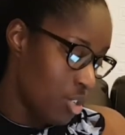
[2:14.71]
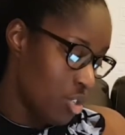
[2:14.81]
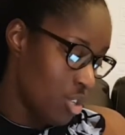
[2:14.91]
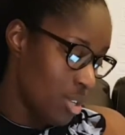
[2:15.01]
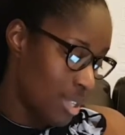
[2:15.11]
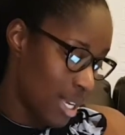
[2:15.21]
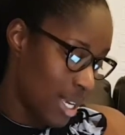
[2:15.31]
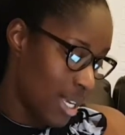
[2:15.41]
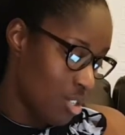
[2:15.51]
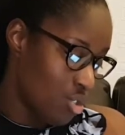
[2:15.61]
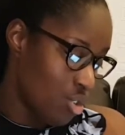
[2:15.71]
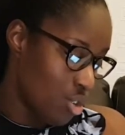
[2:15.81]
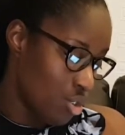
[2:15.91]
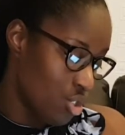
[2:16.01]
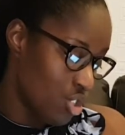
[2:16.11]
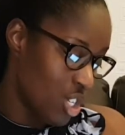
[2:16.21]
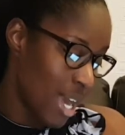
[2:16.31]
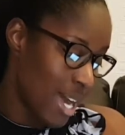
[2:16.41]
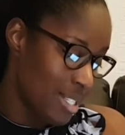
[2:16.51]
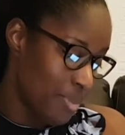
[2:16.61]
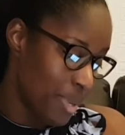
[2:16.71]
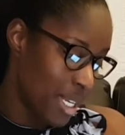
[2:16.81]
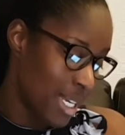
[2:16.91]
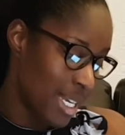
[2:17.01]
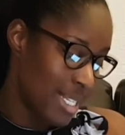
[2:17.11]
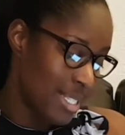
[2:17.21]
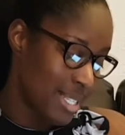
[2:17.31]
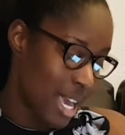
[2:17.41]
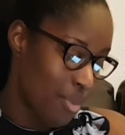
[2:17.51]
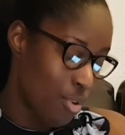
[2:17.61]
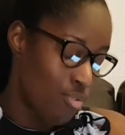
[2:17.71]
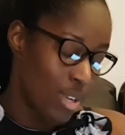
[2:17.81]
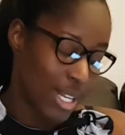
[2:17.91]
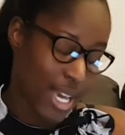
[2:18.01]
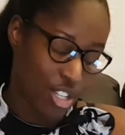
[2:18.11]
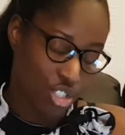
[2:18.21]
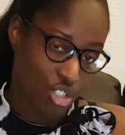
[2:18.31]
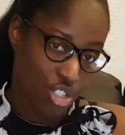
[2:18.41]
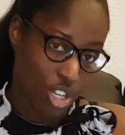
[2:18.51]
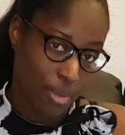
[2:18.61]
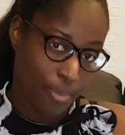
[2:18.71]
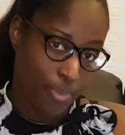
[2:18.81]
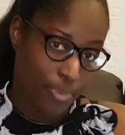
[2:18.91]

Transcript: Do you think it's because she hasn't been in a stable relationship?